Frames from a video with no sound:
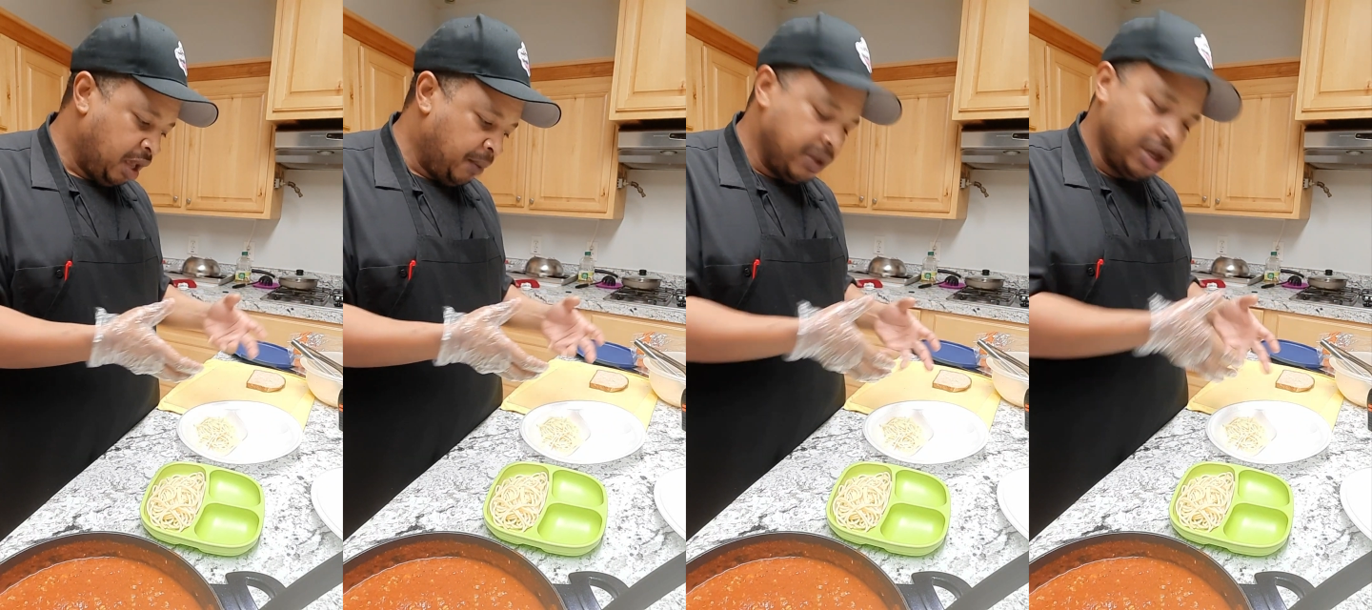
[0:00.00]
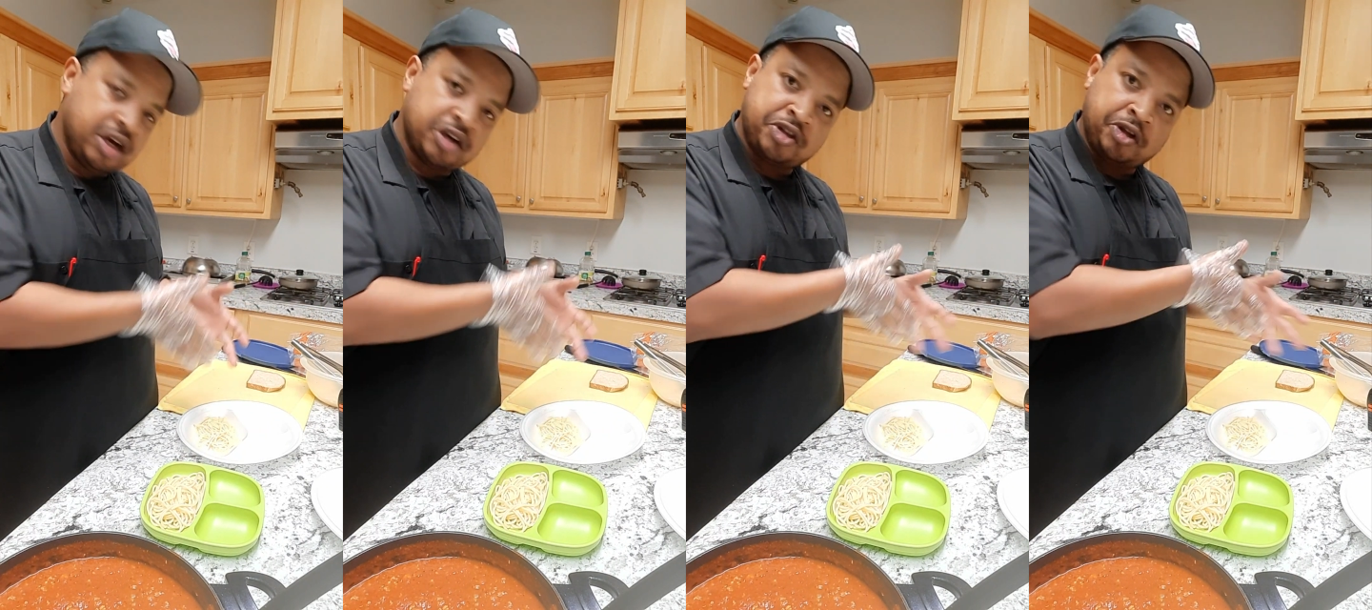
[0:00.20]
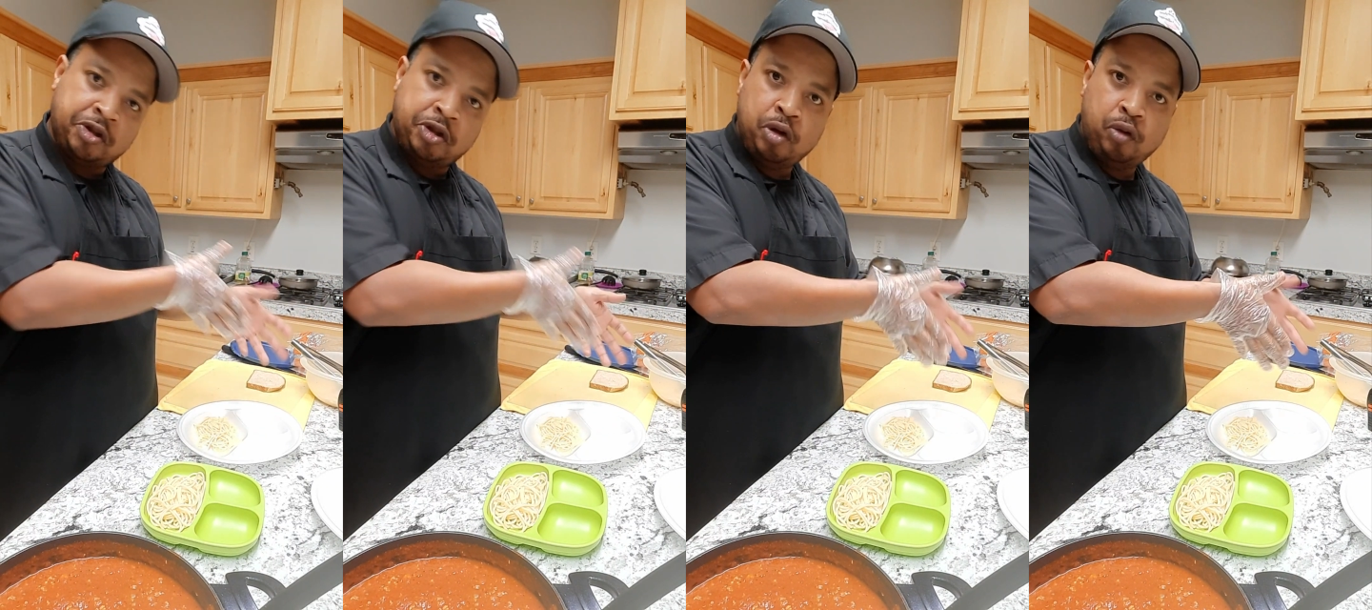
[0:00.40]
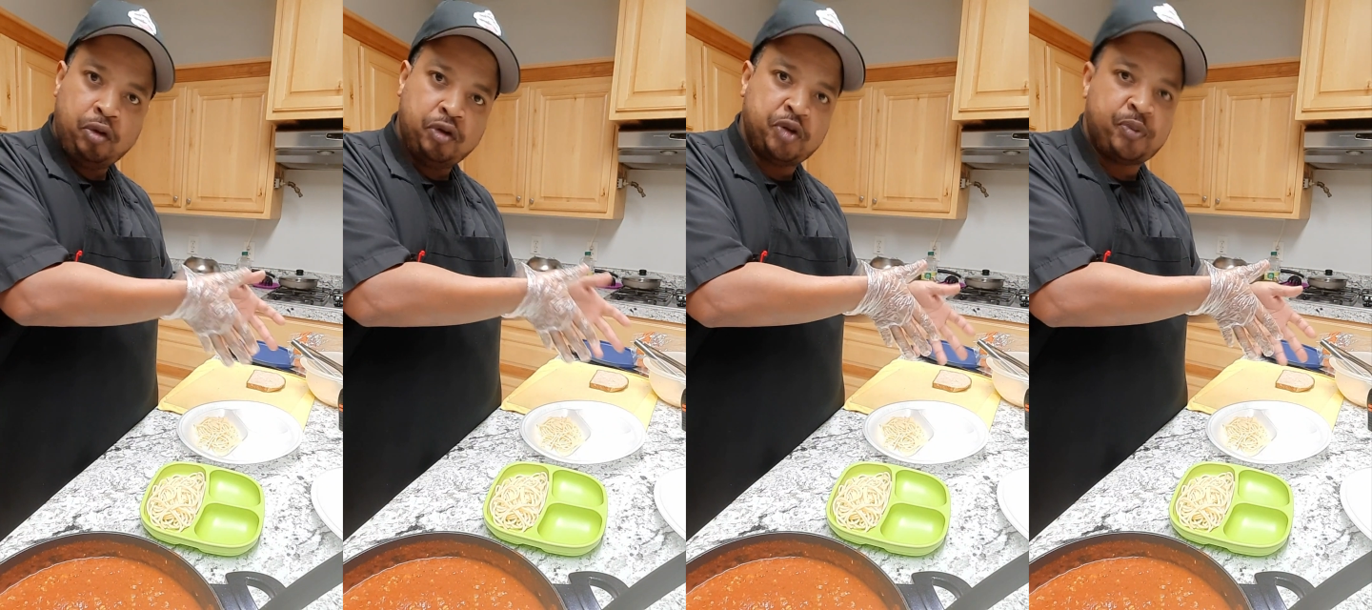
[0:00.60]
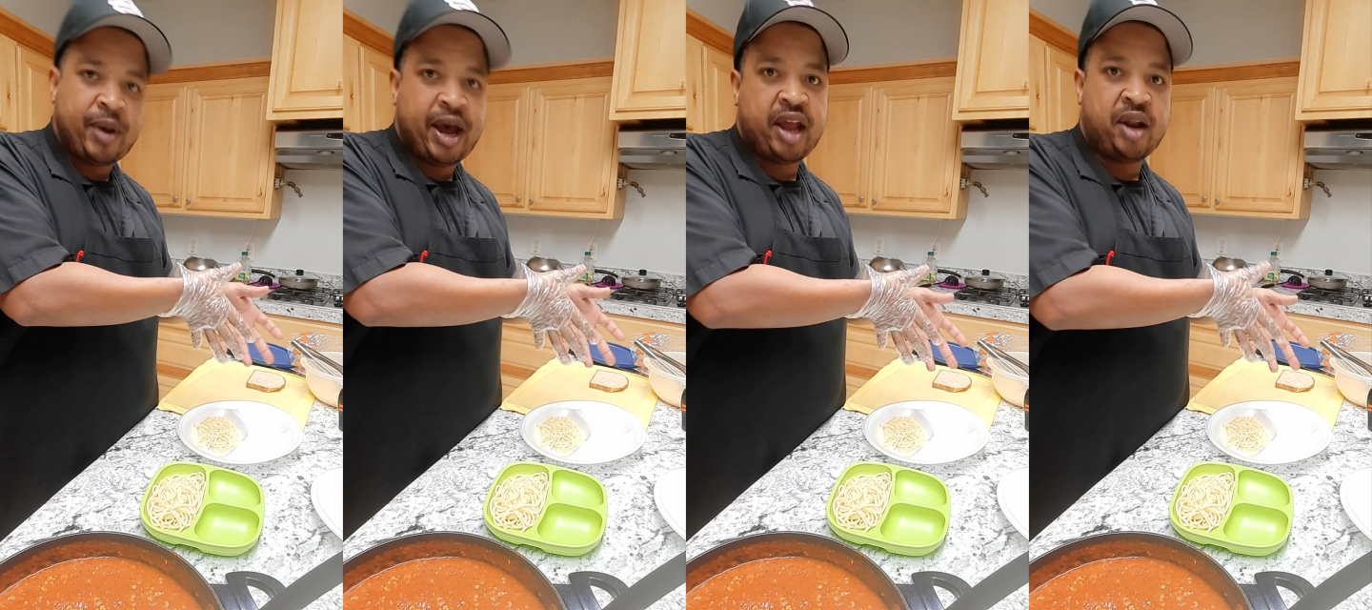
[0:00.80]
because the
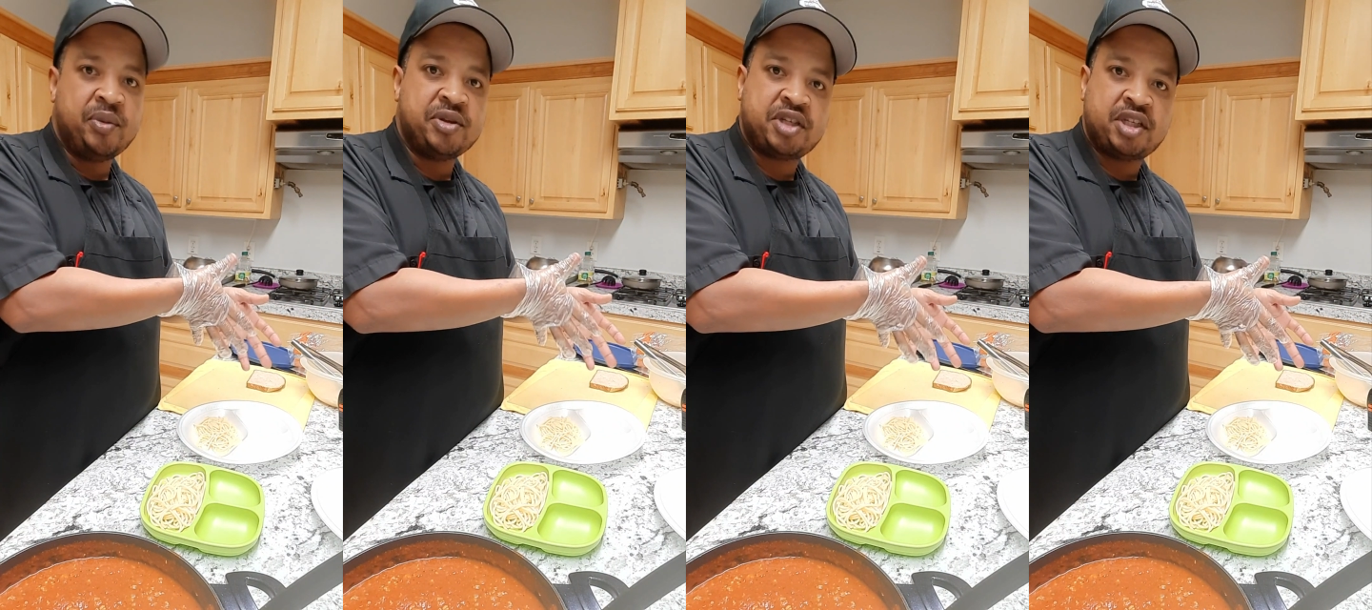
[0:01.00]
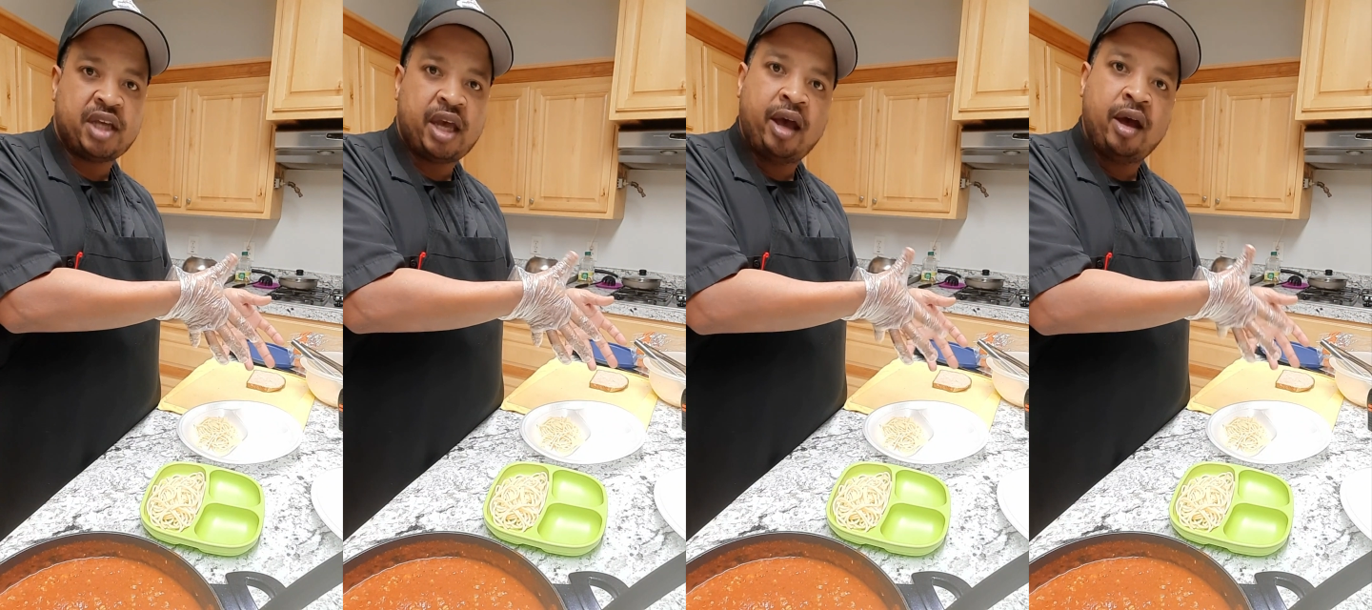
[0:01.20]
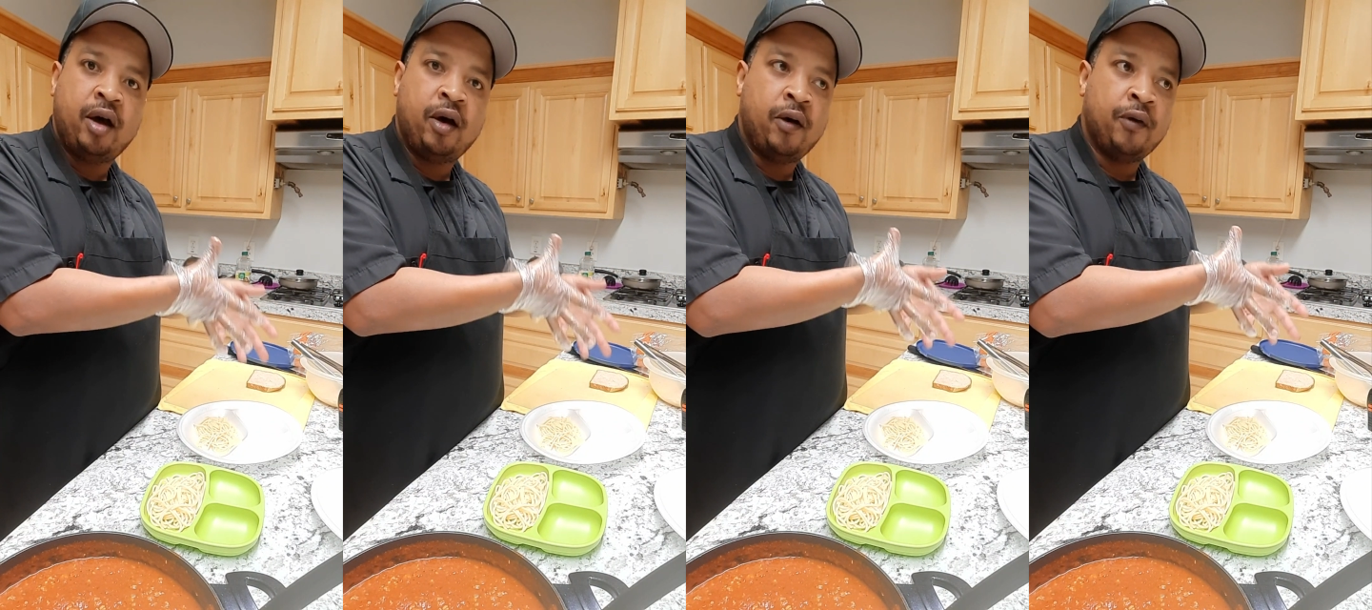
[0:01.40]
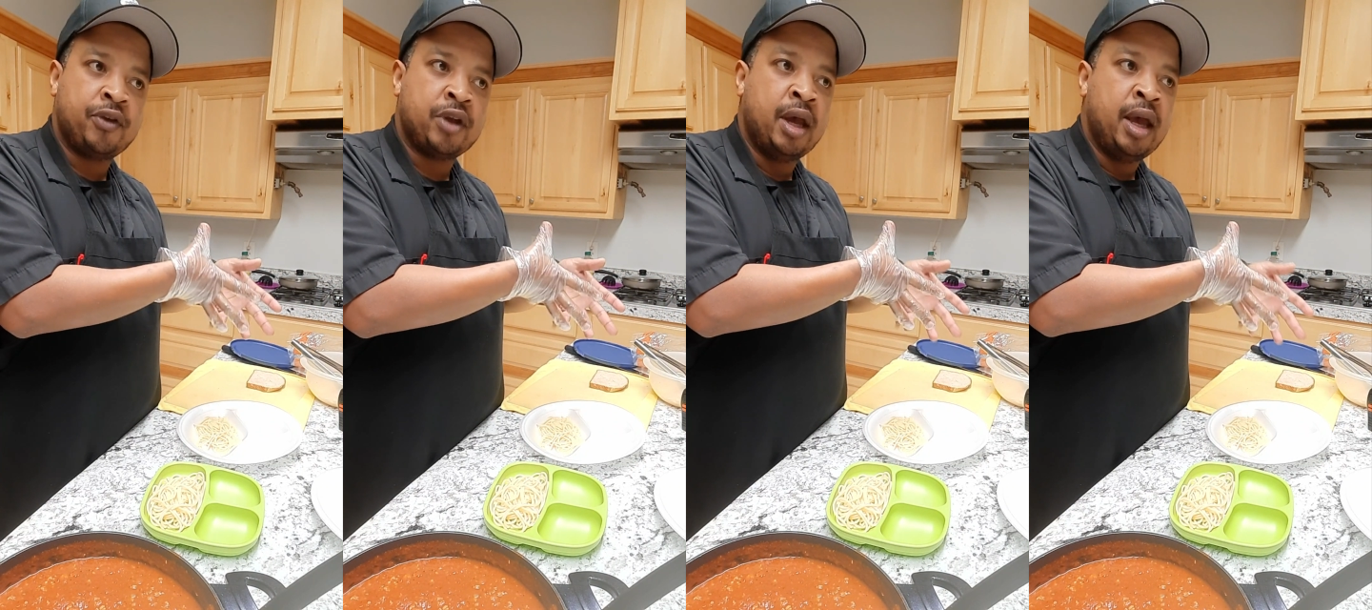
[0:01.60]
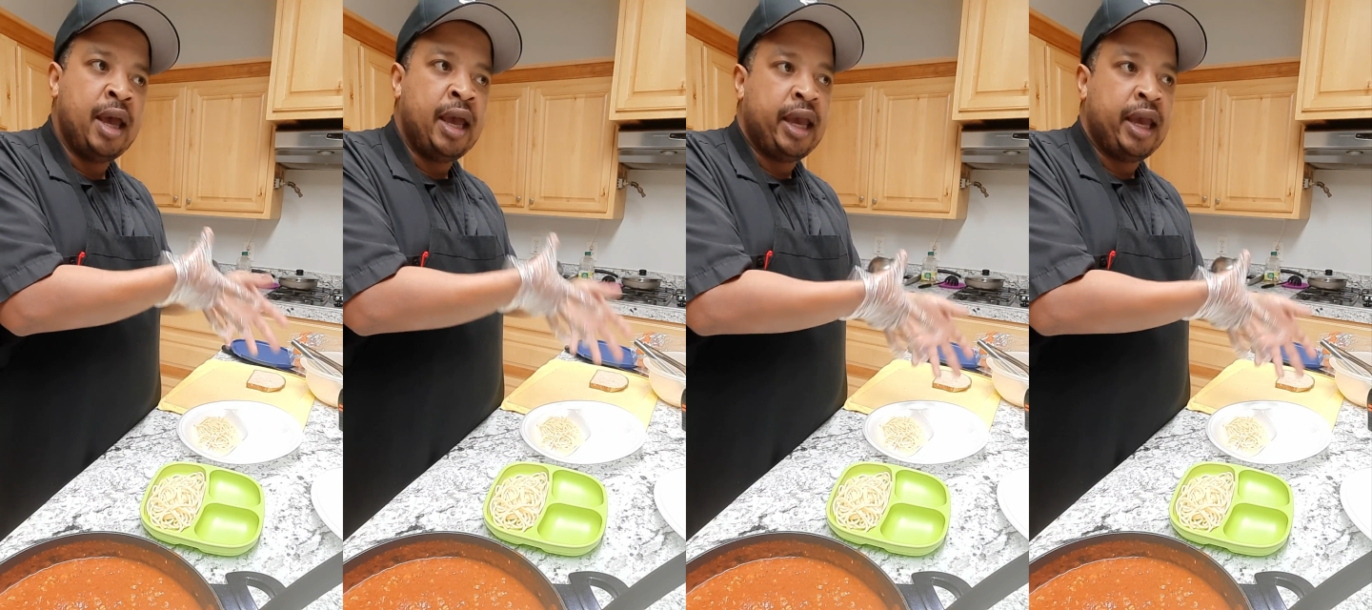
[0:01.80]
noodles by themselves